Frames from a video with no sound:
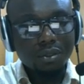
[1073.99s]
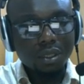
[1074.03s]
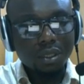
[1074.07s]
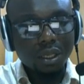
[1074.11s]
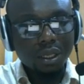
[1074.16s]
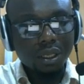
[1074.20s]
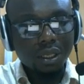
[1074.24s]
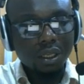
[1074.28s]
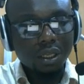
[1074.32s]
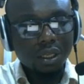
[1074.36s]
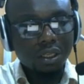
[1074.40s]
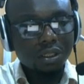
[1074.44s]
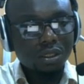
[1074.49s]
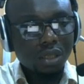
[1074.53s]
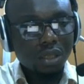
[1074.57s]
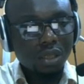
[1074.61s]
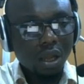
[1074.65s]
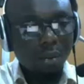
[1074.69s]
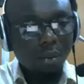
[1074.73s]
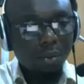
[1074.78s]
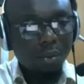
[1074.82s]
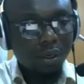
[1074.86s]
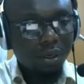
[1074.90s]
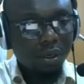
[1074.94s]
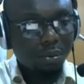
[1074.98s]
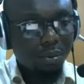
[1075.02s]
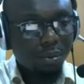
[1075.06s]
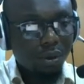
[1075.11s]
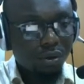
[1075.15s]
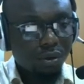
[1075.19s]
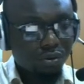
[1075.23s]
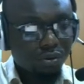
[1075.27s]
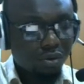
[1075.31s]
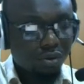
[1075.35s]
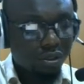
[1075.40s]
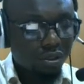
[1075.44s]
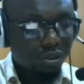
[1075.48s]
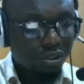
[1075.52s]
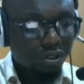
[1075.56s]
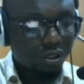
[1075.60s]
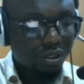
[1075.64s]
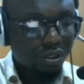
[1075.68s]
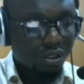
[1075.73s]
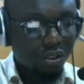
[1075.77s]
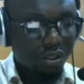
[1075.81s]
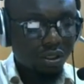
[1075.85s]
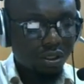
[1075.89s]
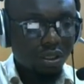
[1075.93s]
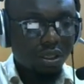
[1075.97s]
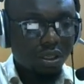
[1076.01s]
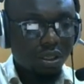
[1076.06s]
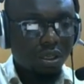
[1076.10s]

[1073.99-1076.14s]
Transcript: against how many males? 26.